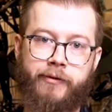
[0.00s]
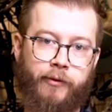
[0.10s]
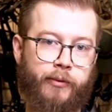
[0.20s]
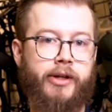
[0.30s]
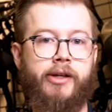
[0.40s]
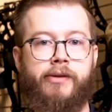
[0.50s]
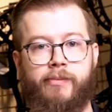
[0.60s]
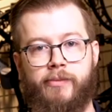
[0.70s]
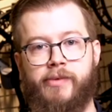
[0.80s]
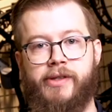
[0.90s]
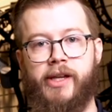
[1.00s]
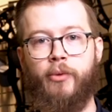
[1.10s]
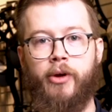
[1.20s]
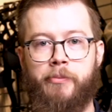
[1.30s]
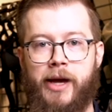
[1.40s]
for when you
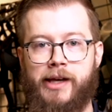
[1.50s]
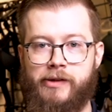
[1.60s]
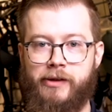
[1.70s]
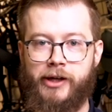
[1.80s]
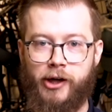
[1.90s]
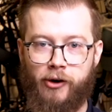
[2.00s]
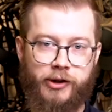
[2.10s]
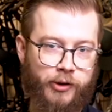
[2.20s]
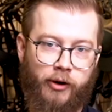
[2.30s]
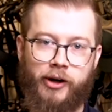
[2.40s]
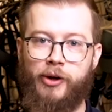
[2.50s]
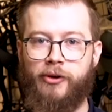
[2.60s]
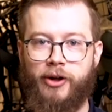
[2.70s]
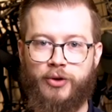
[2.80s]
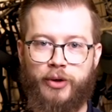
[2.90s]
zing one past a deer into our hill
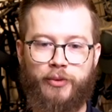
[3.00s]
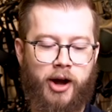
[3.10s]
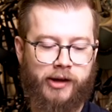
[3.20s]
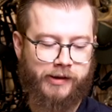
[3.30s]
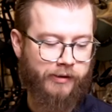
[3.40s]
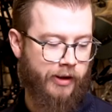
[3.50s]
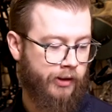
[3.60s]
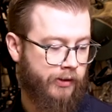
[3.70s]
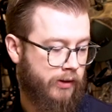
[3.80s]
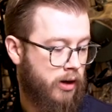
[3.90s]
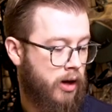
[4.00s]
country rocks and things.